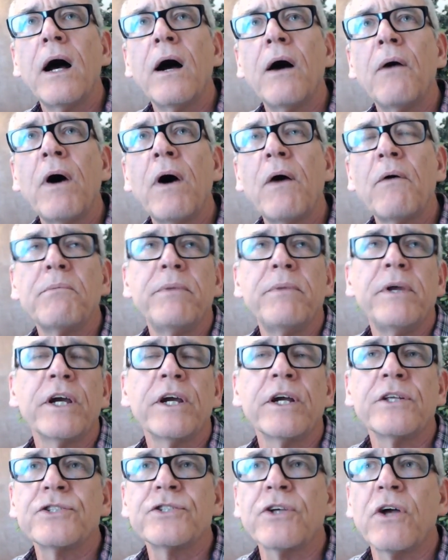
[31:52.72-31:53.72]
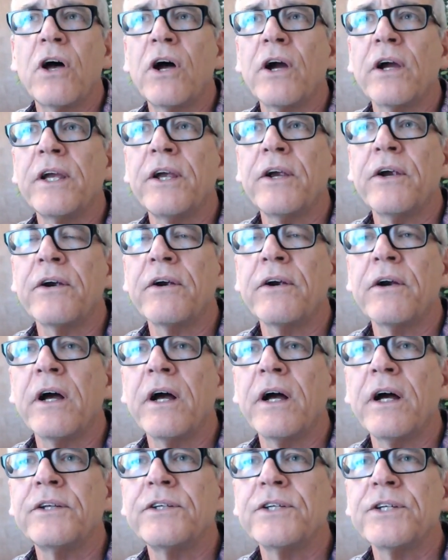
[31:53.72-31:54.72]
what would be a good song here?
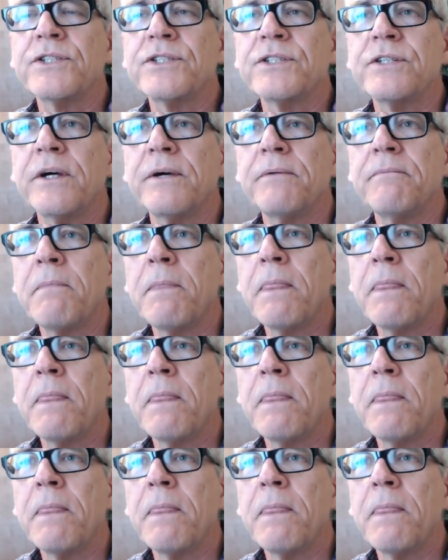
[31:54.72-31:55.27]
Uh, just uh,